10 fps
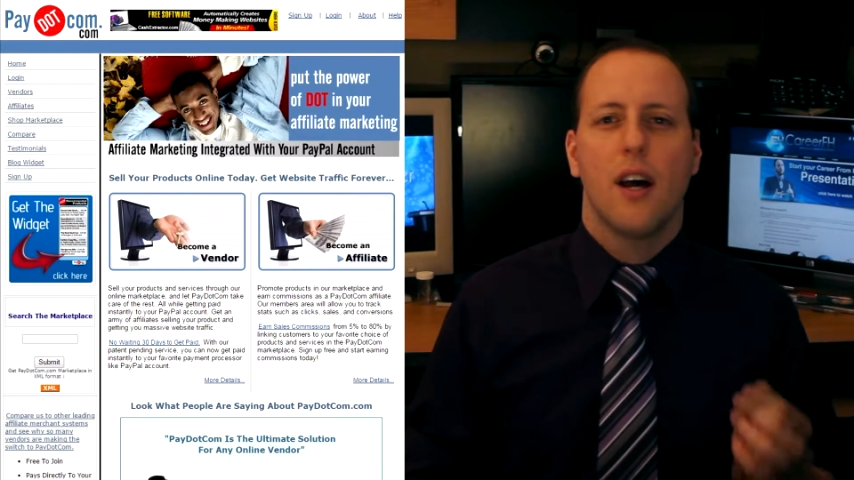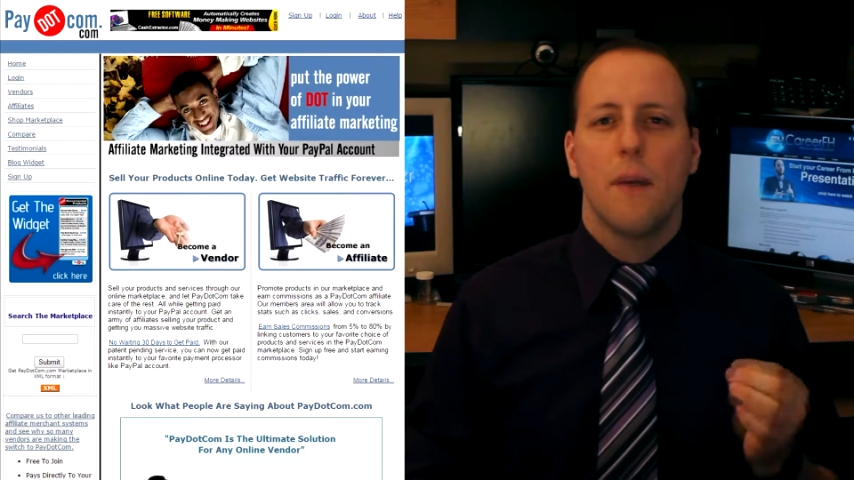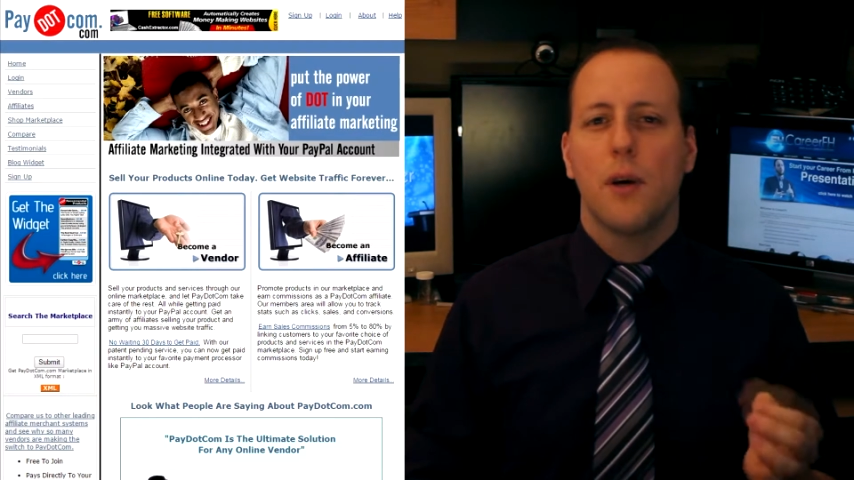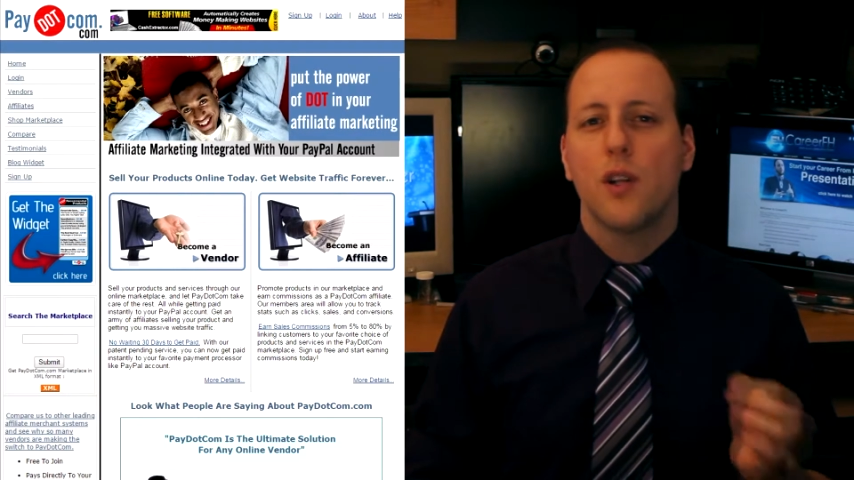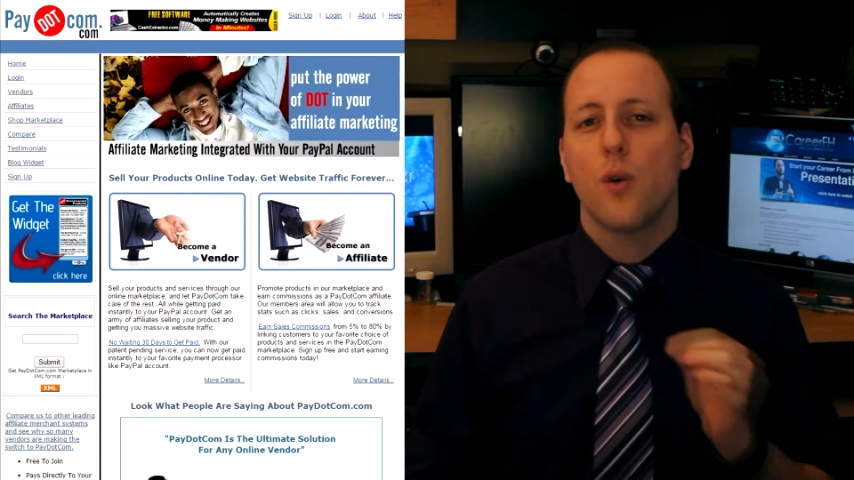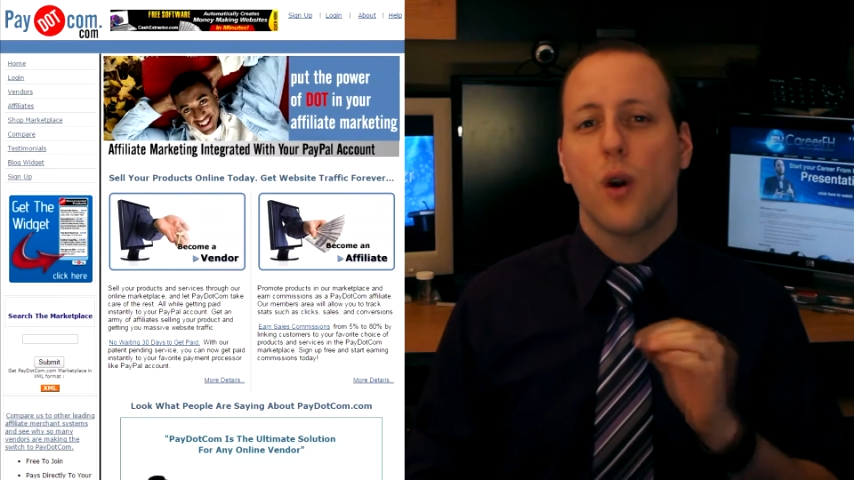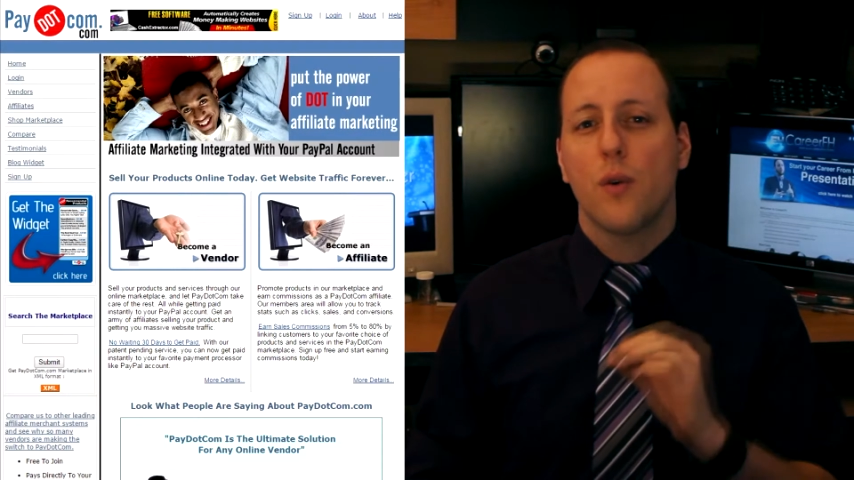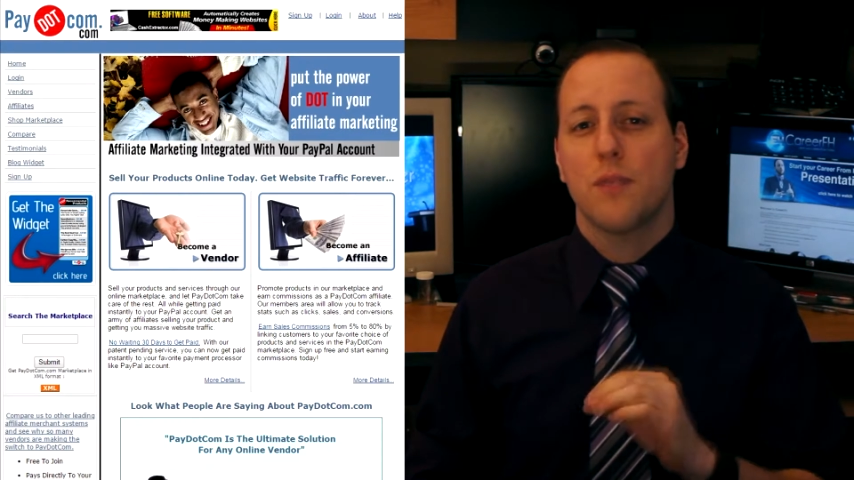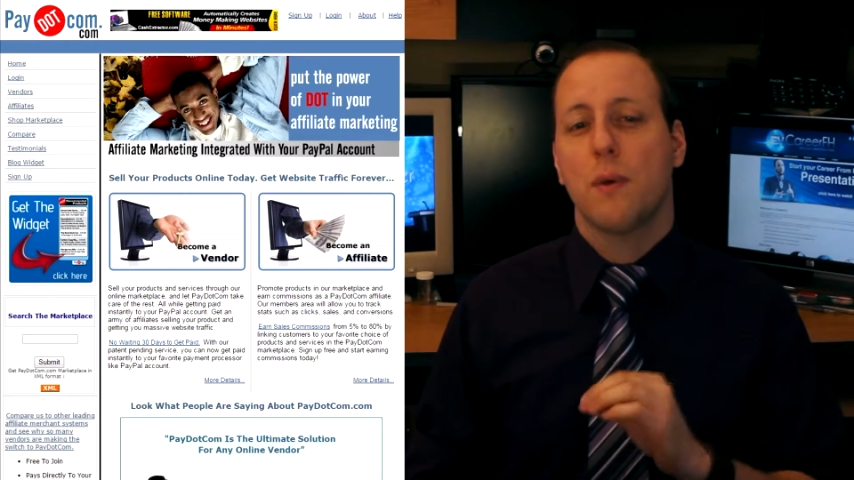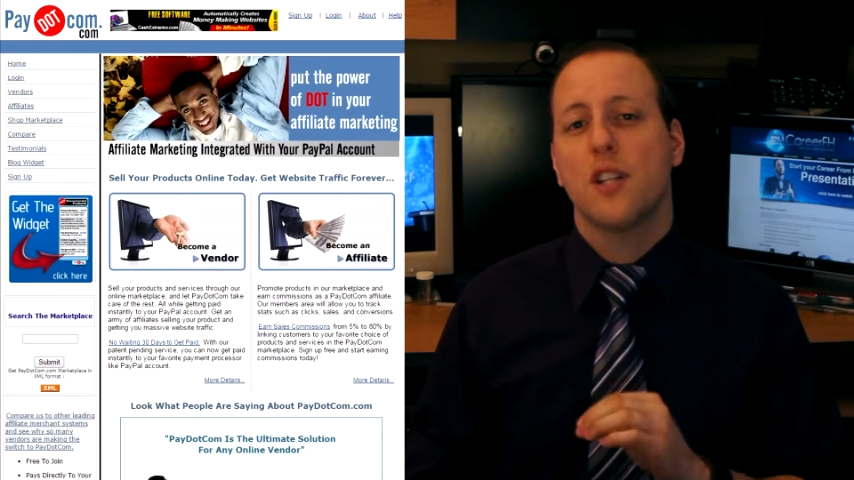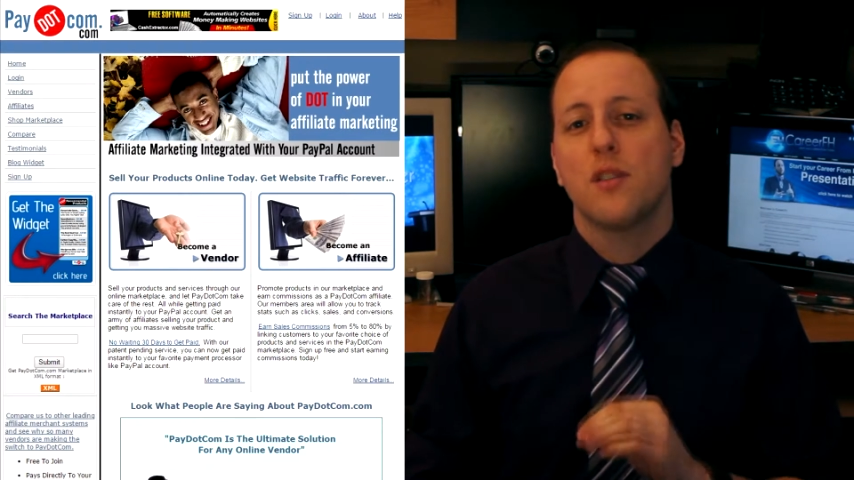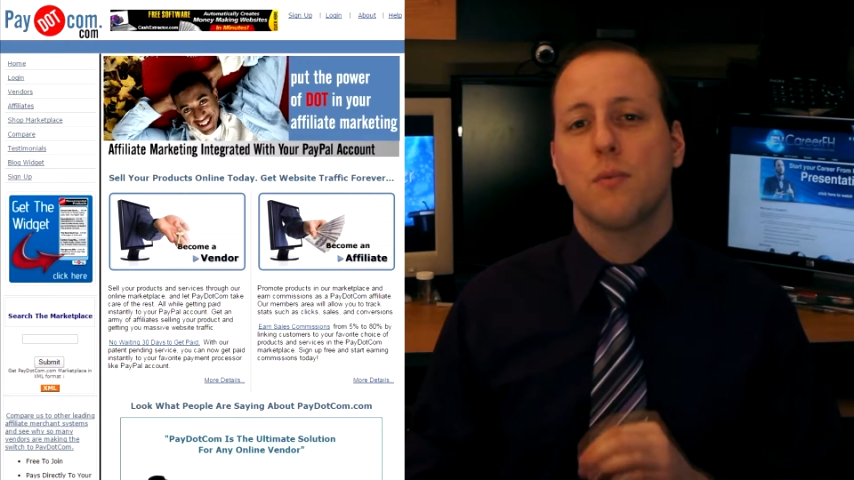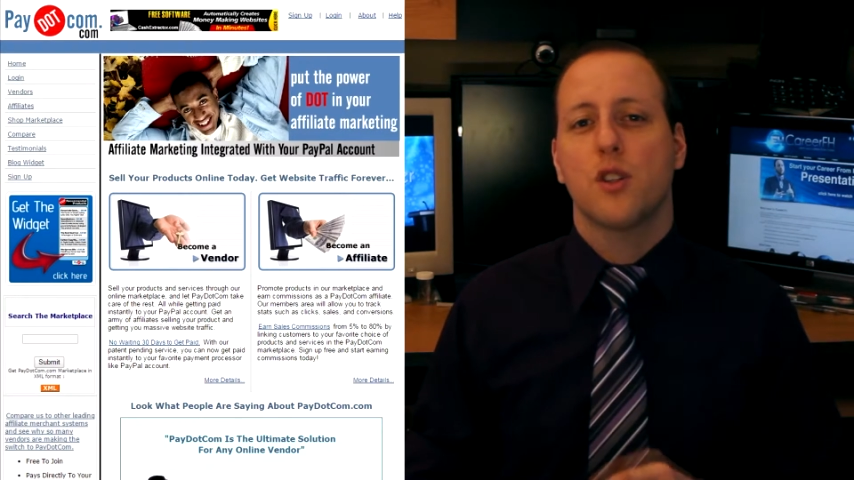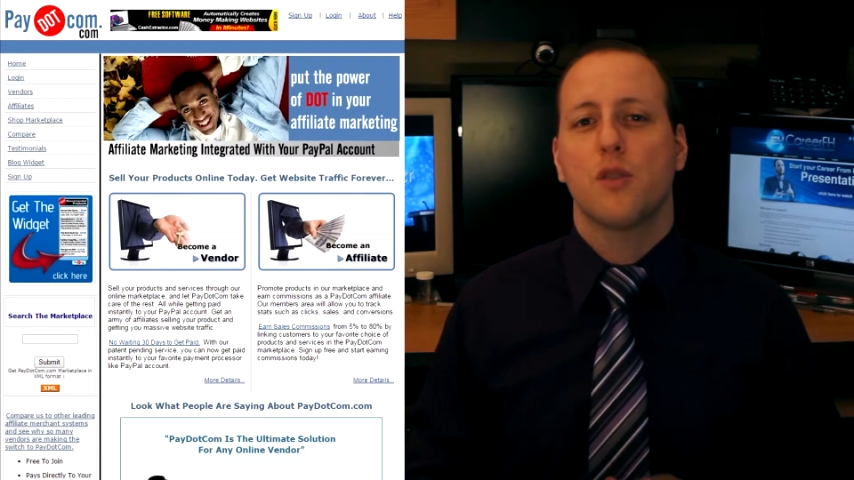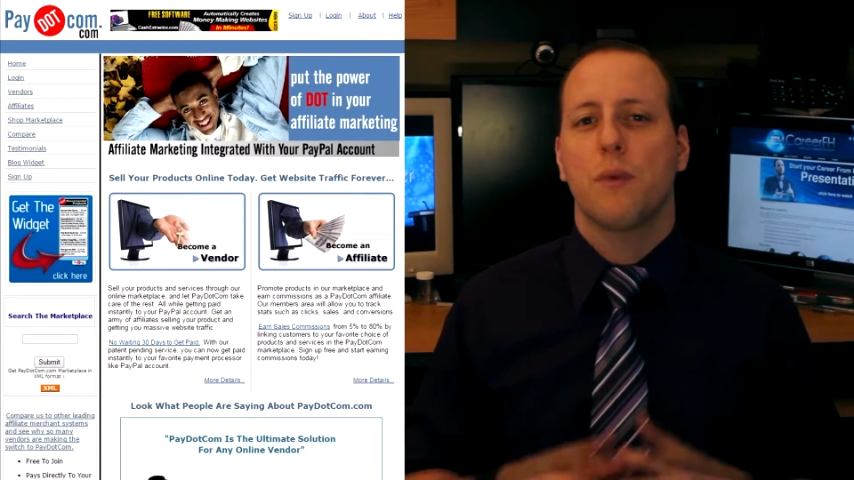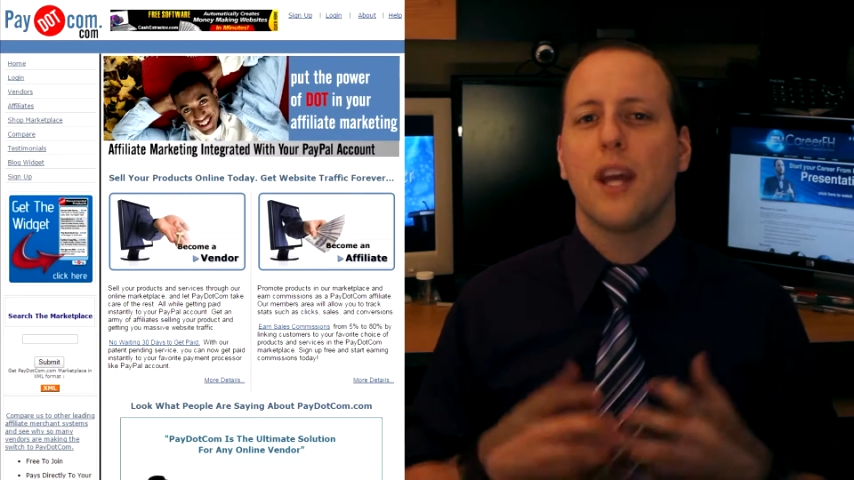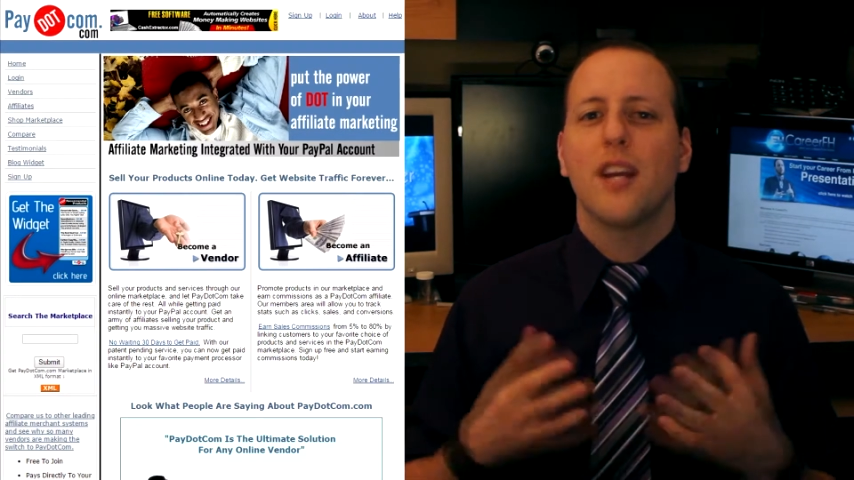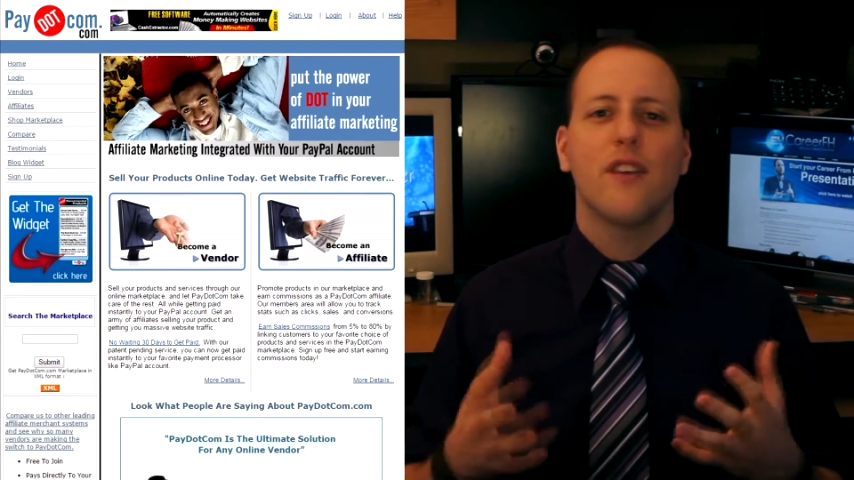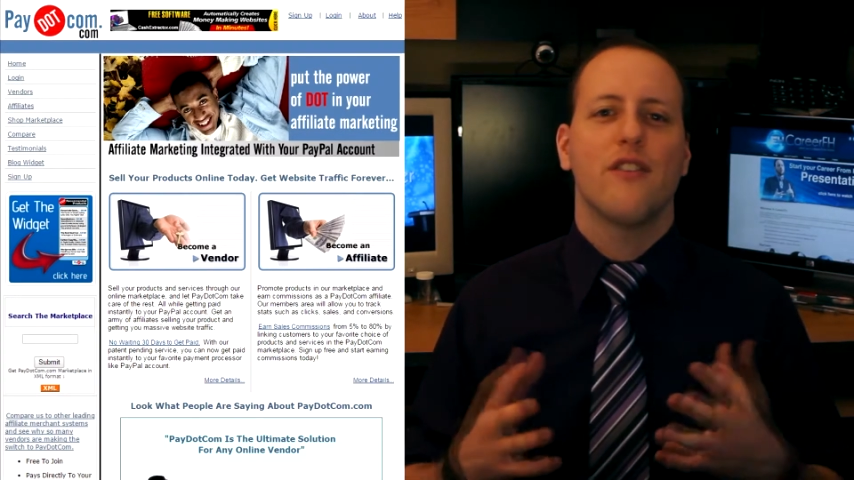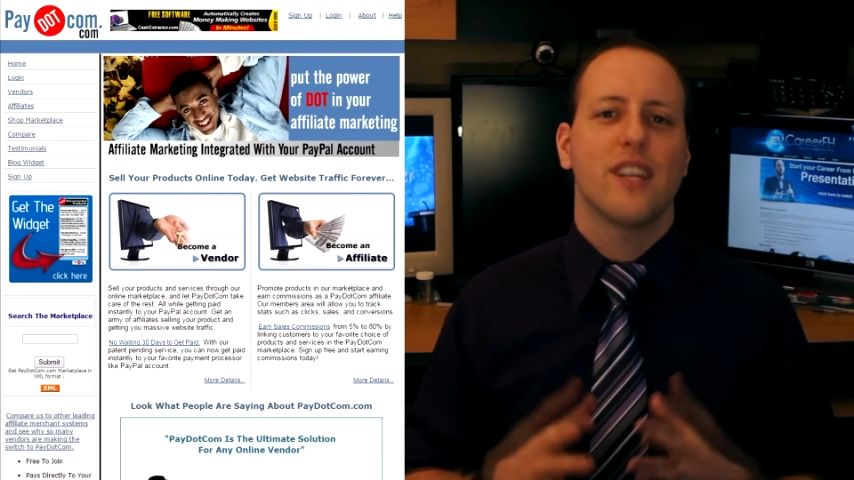but you are responsible to pay
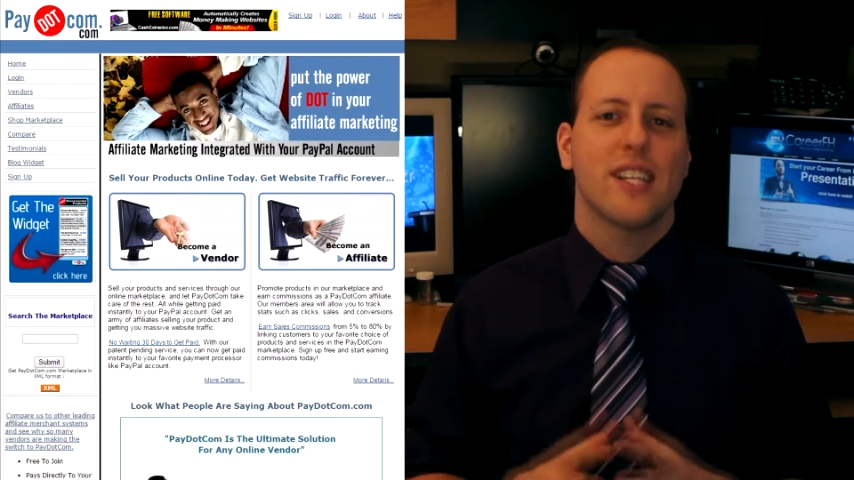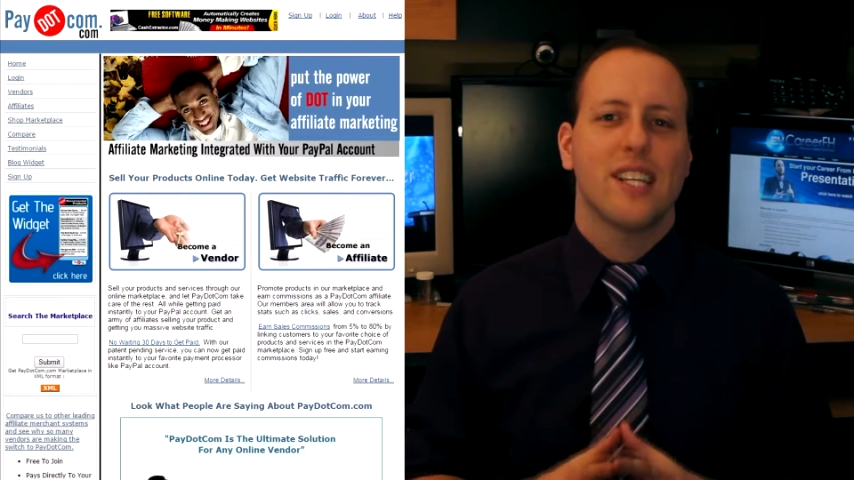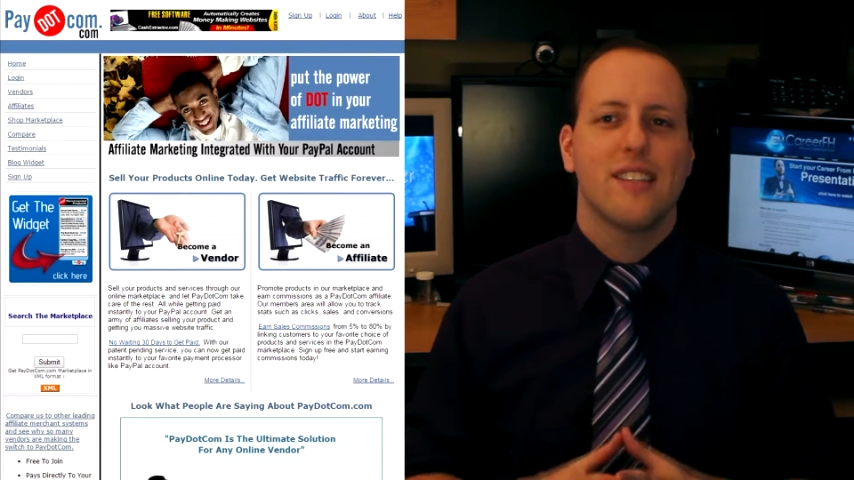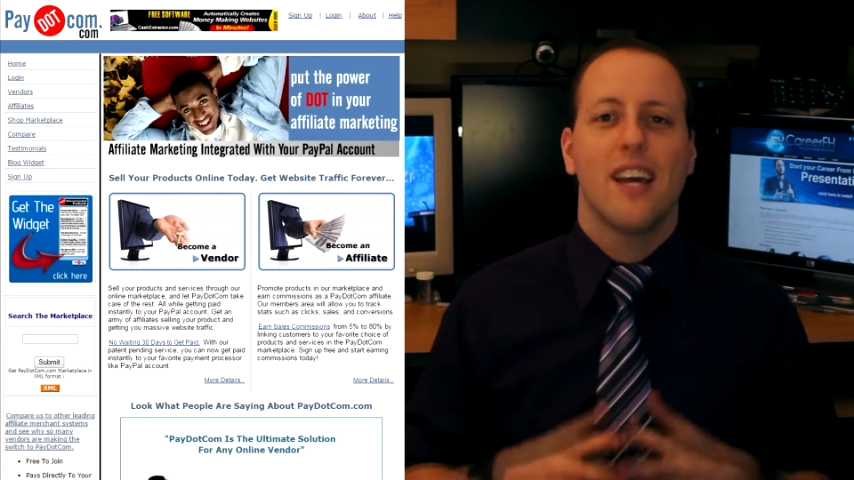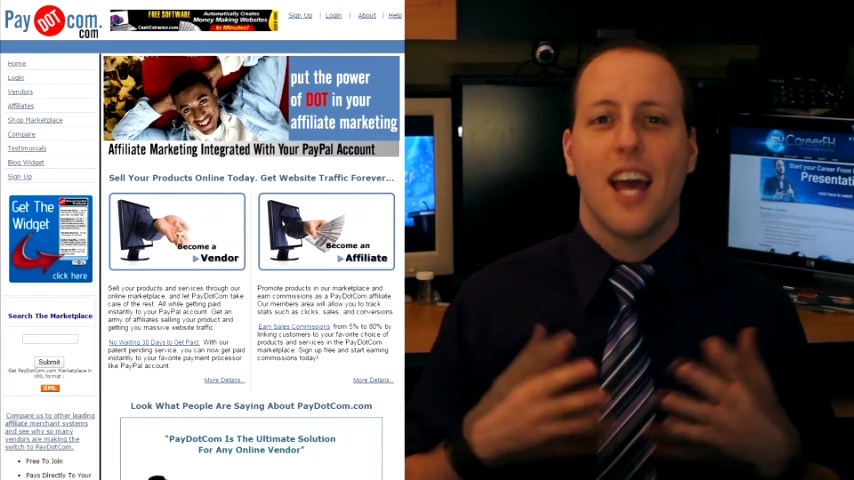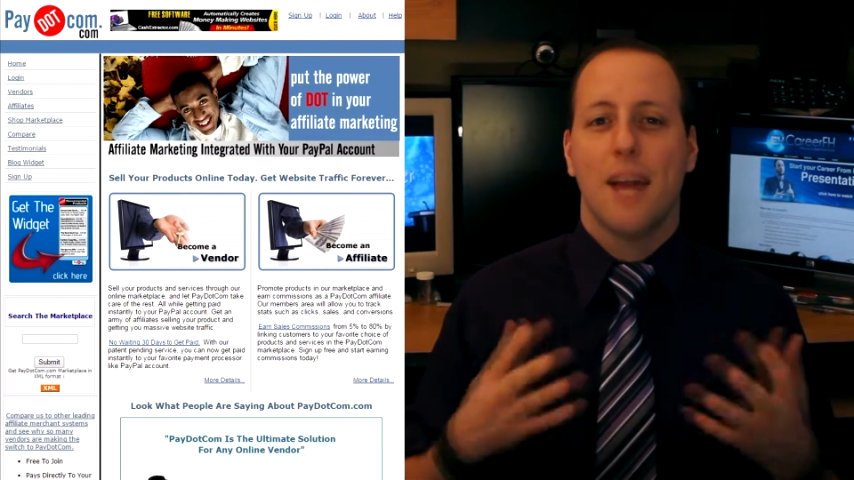your affiliates